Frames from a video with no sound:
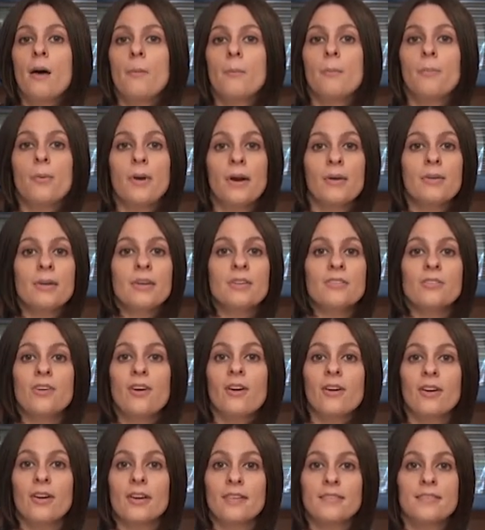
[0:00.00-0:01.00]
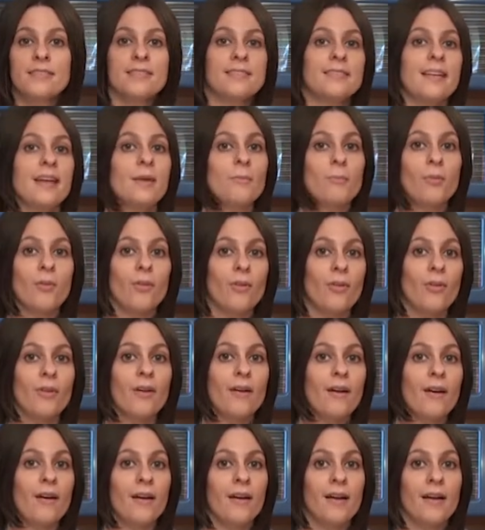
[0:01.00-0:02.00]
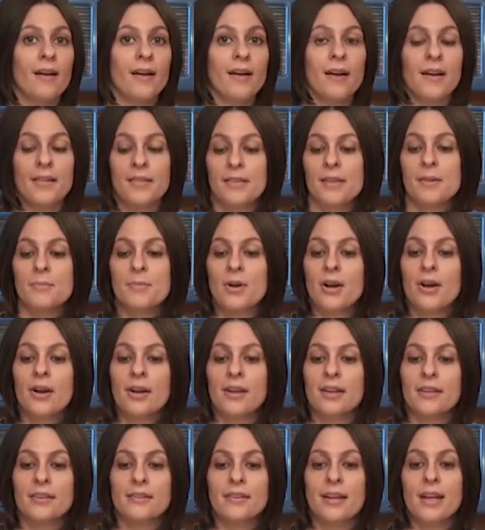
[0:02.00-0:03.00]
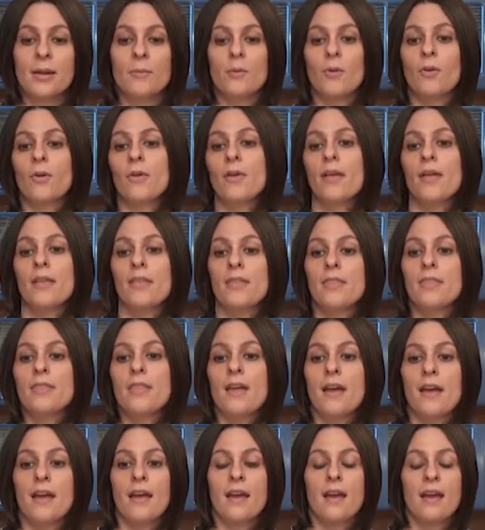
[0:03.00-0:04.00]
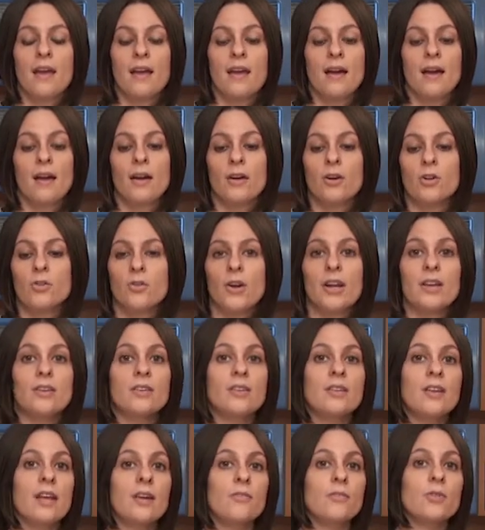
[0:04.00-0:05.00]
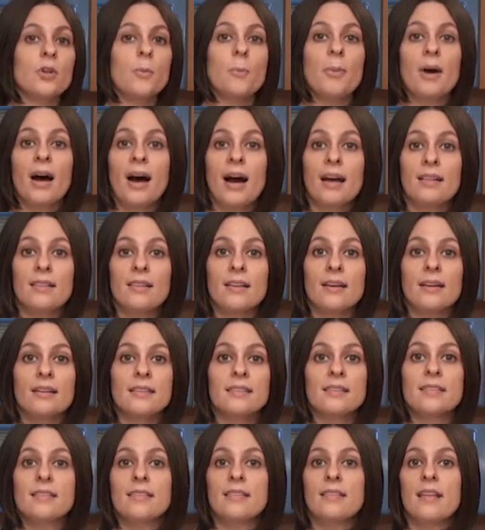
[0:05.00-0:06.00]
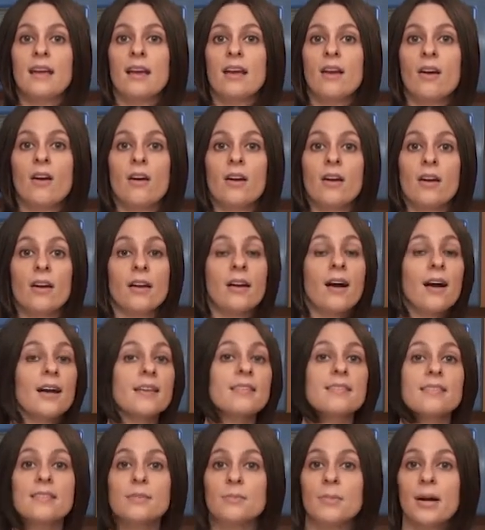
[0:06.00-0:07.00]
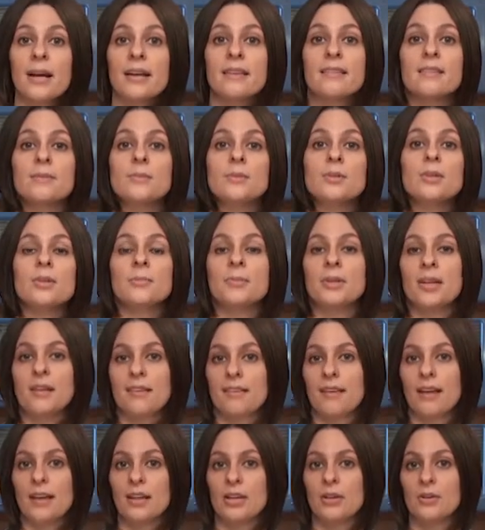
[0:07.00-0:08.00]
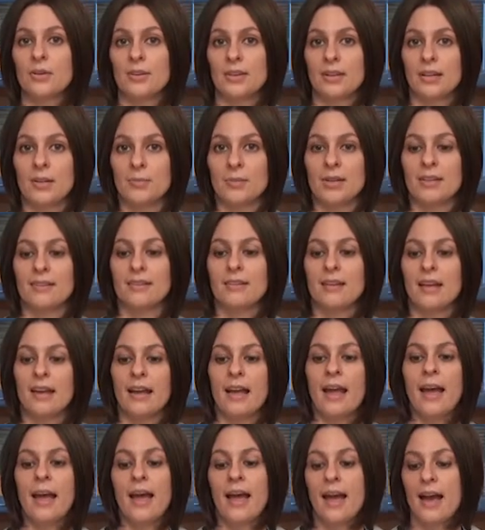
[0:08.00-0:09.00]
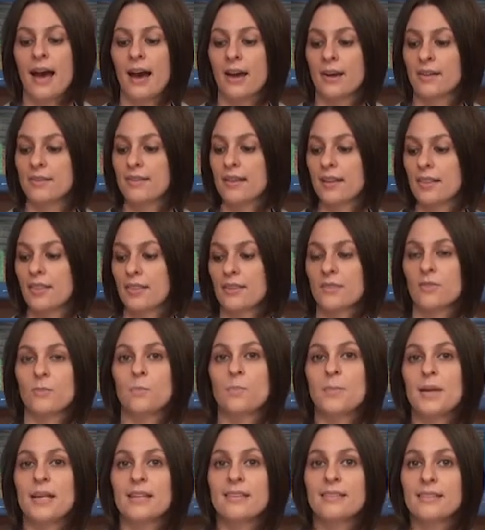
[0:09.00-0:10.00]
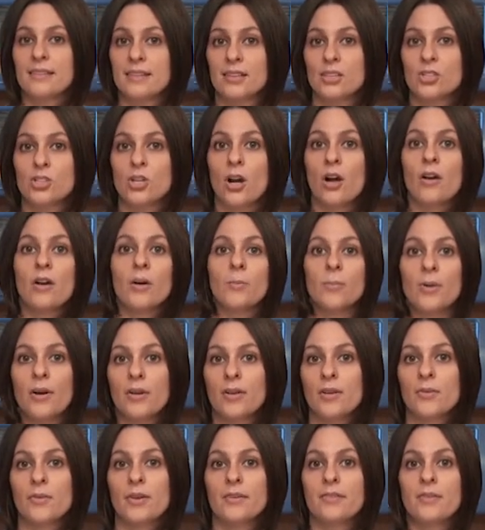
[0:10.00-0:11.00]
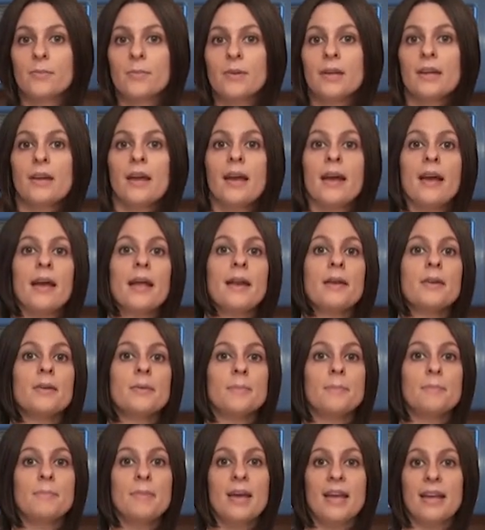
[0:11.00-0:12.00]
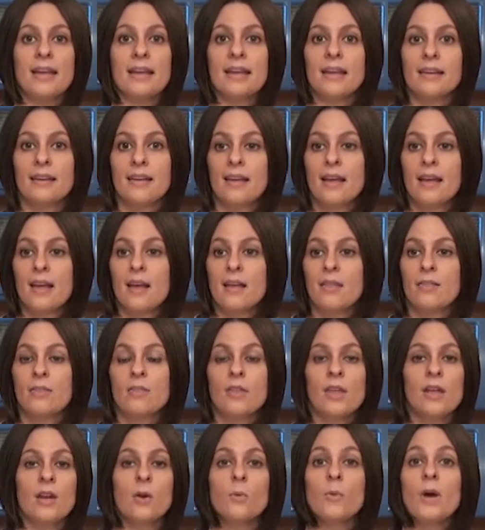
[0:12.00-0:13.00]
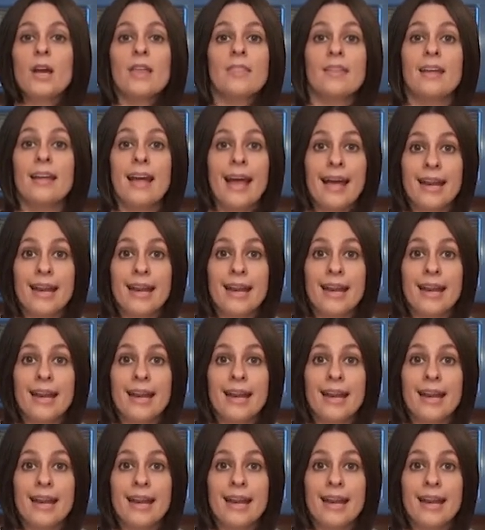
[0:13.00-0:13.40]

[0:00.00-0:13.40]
Brownies are a staple on the American table. They are great to take to potlucks. They are customizable. I'm going to tell you a little bit today how to take this basic chocolate brownie recipe and make it in a way that